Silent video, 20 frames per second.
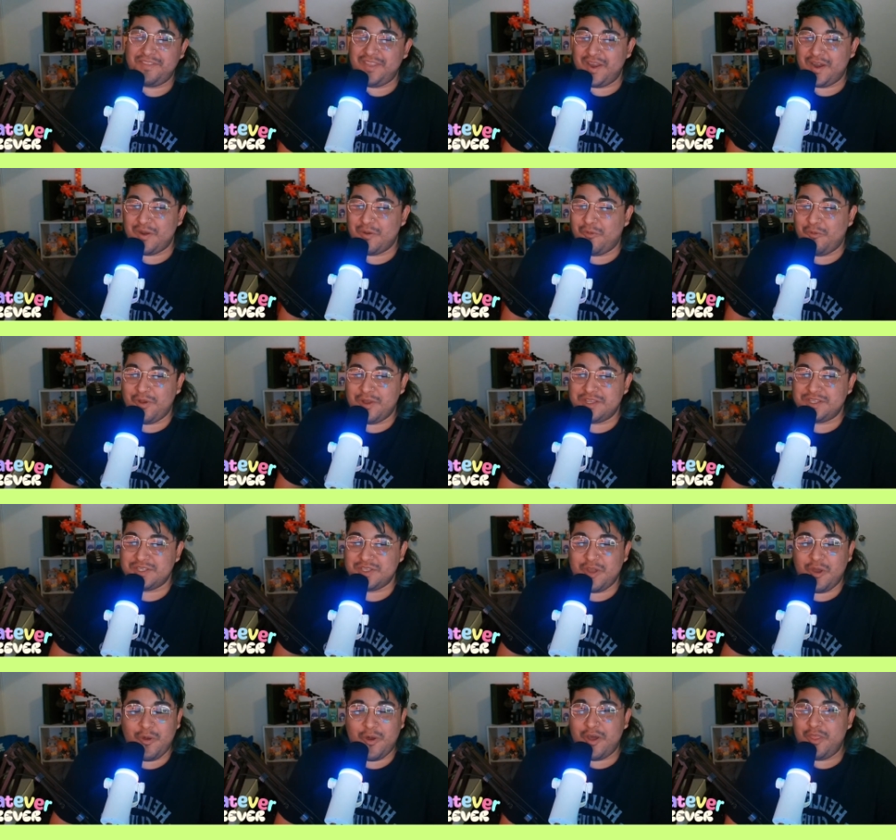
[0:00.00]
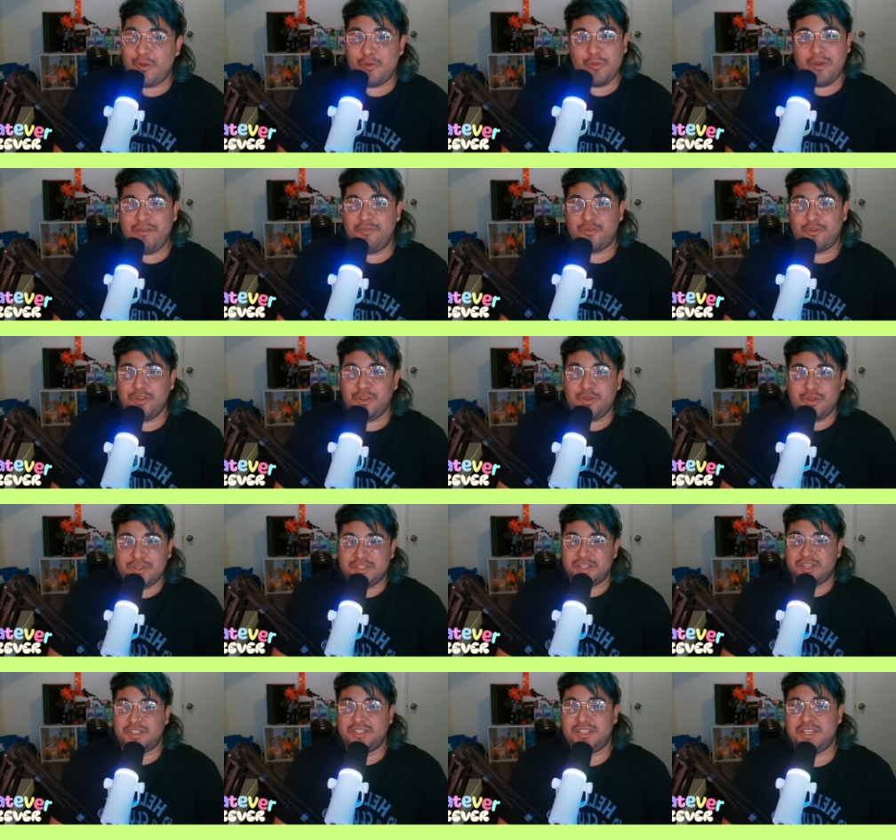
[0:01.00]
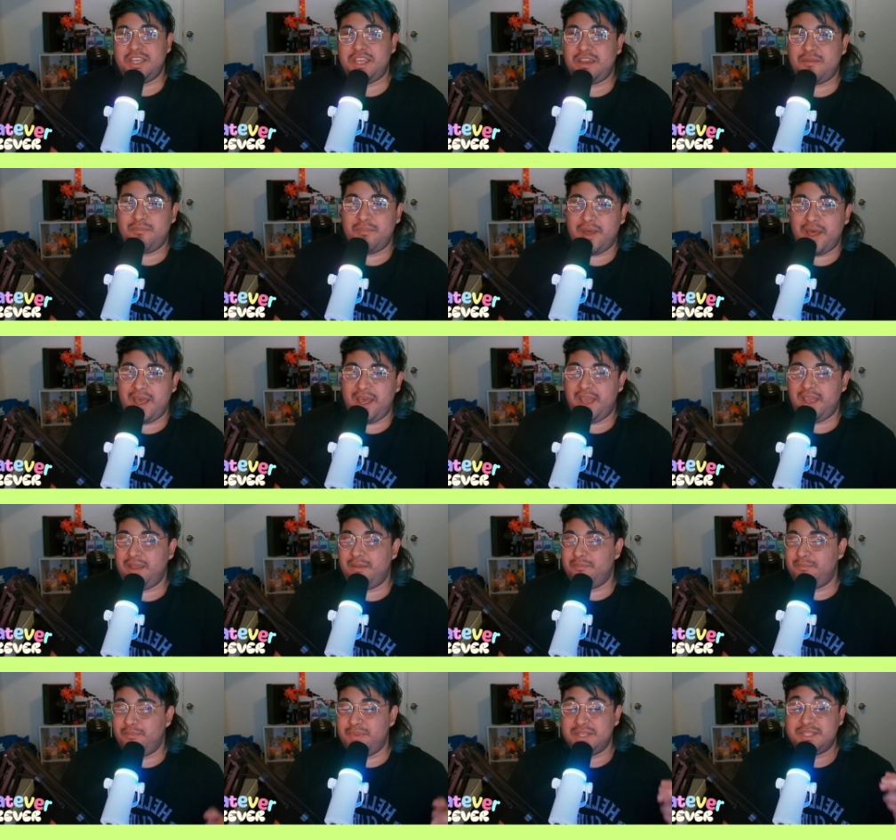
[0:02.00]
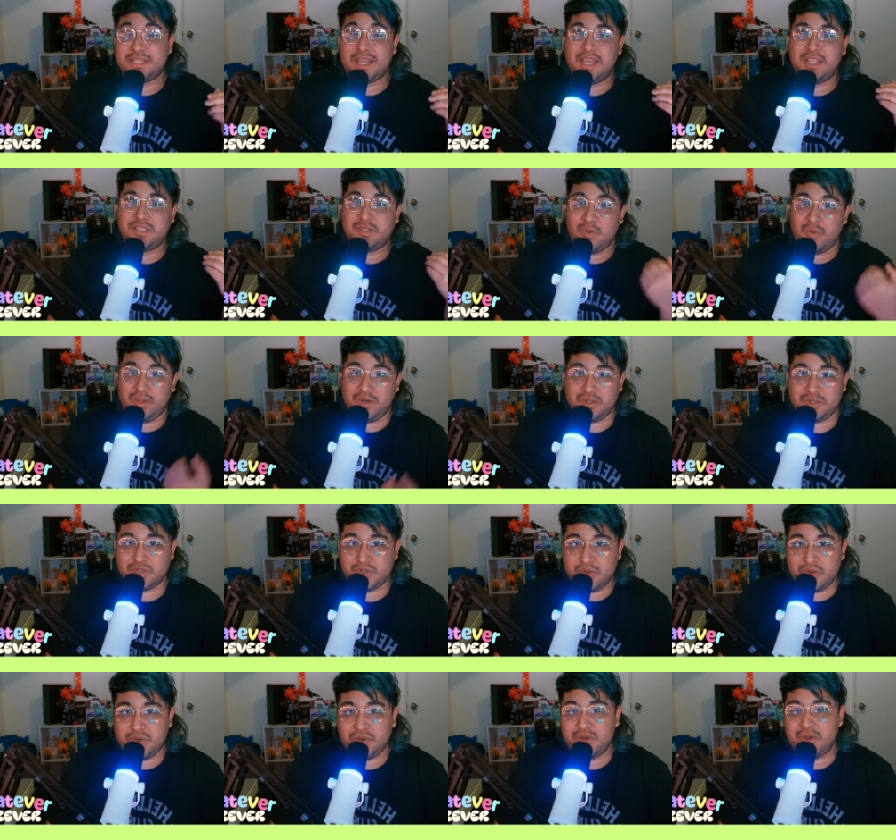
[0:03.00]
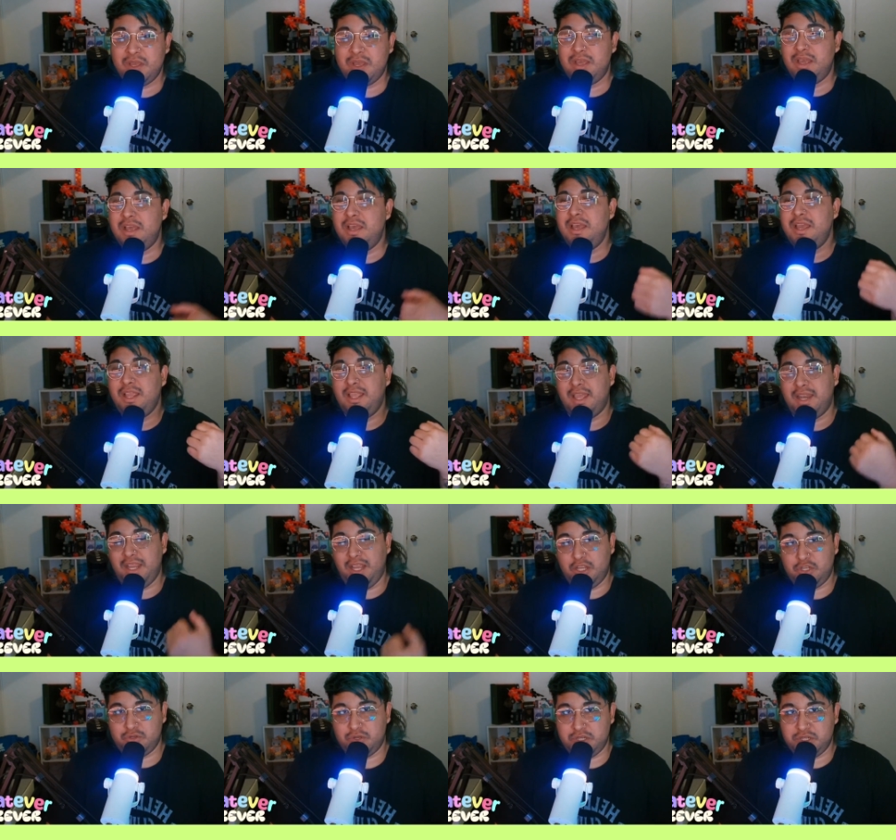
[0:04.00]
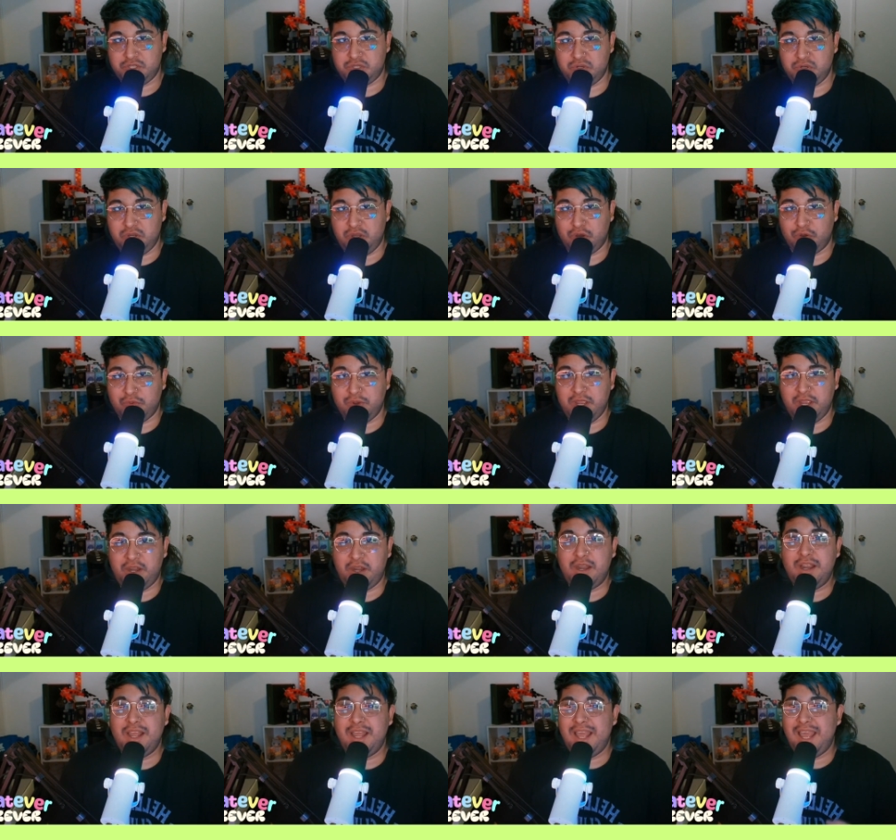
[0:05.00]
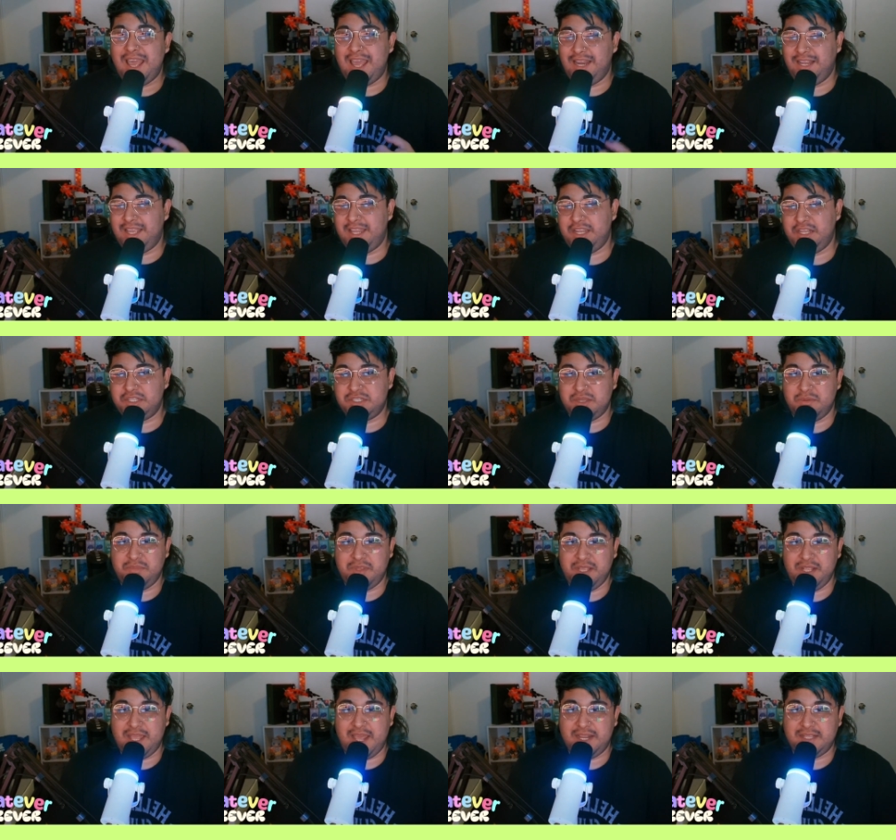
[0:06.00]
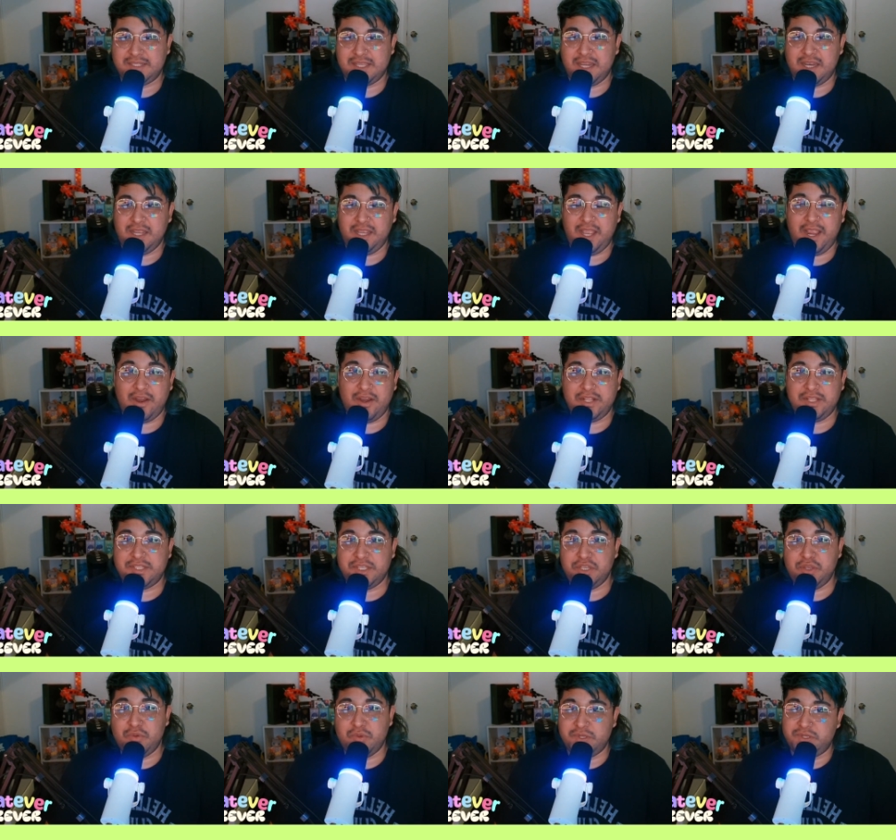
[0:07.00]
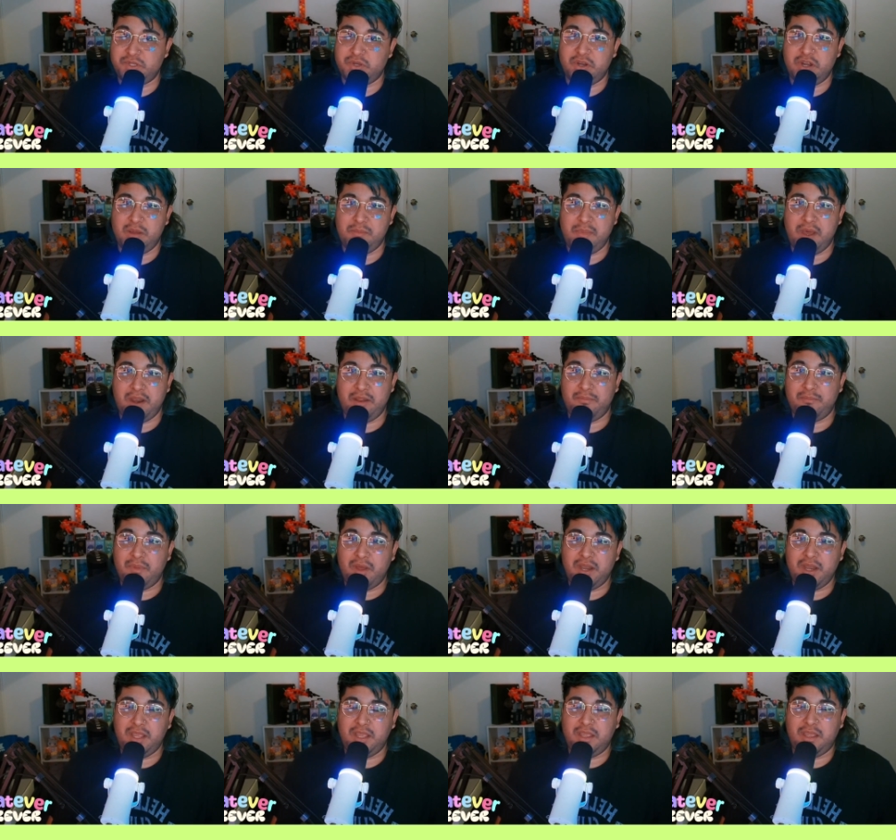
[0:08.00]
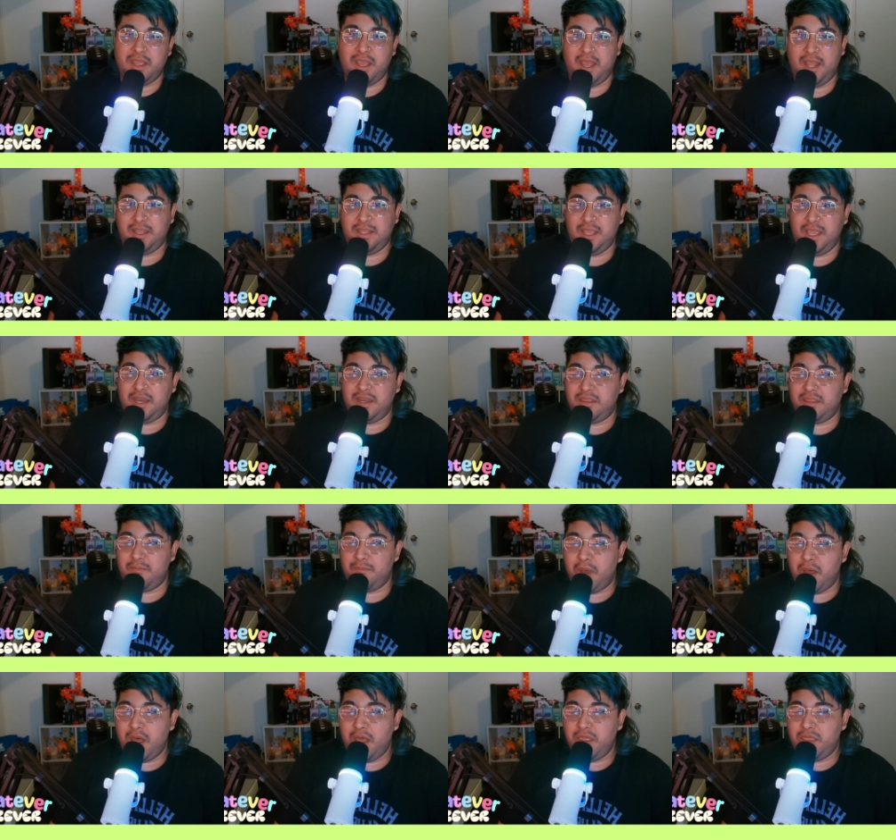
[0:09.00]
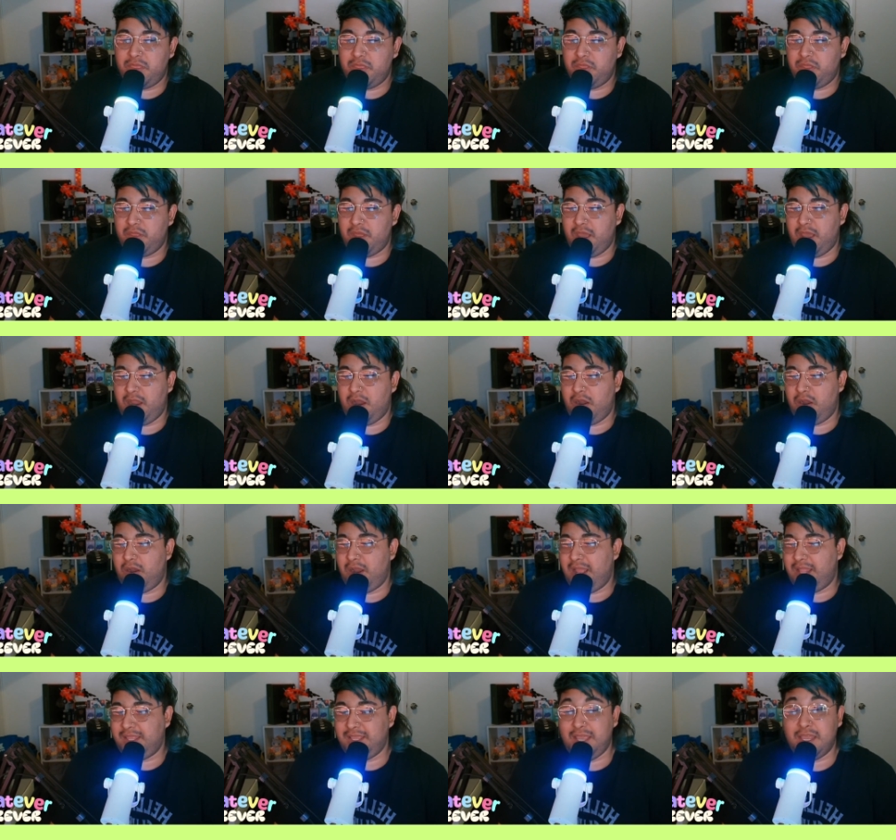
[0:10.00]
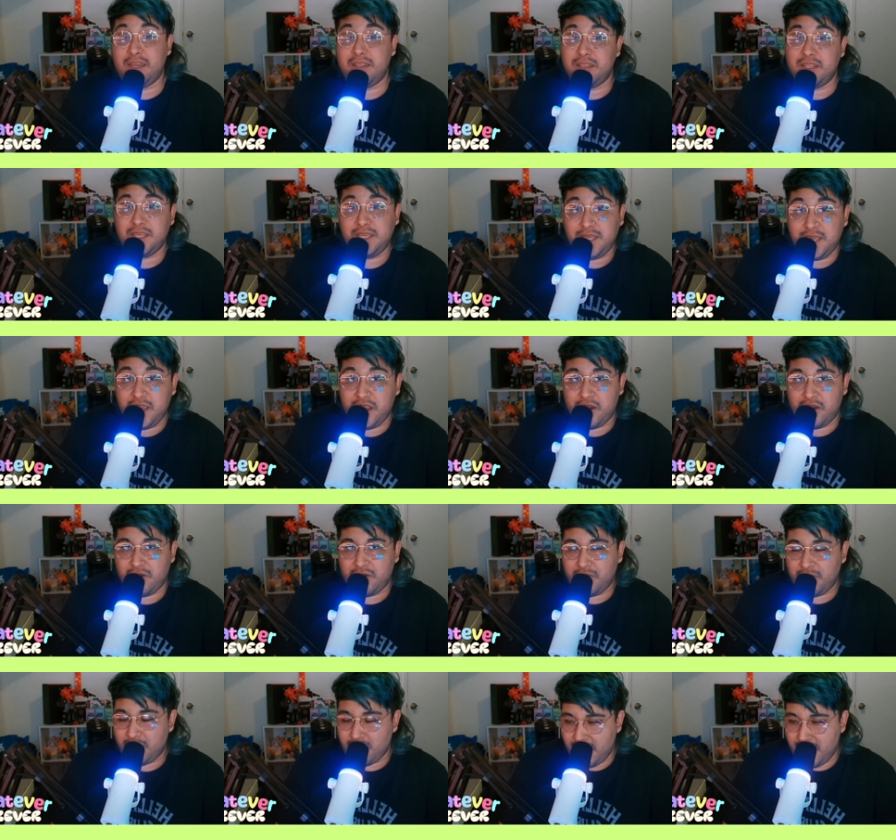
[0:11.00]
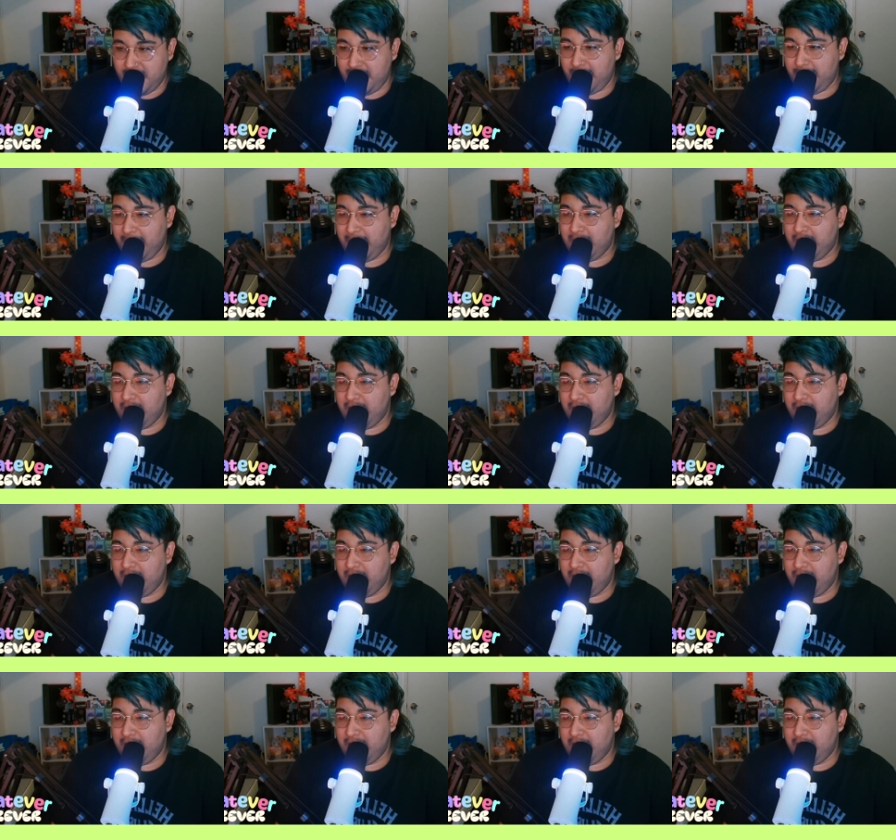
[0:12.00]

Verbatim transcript: There was no other way for you to succeed by besides going to school, getting a traditional career and getting something that is going to guarantee you a certain amount of money at the end of the month or at the end of the year, right?